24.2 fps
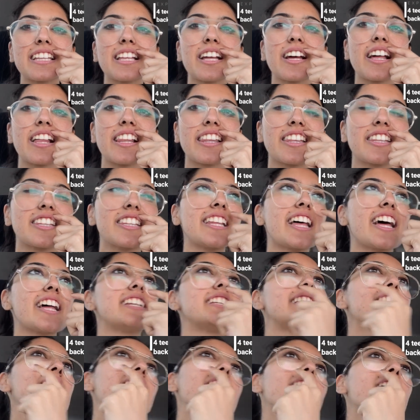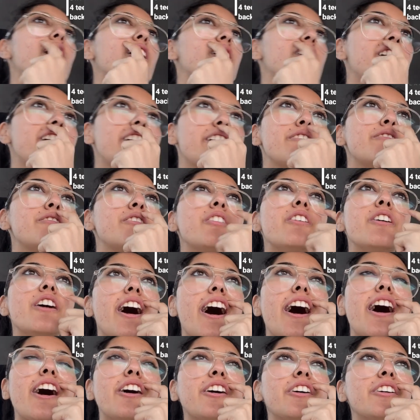They they're taken already four
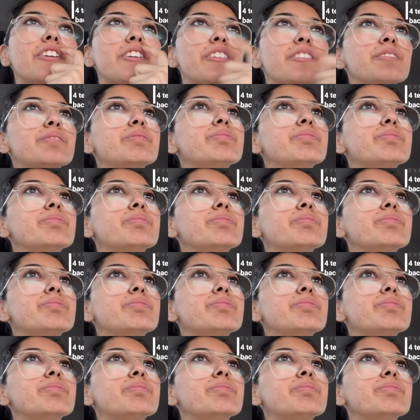out.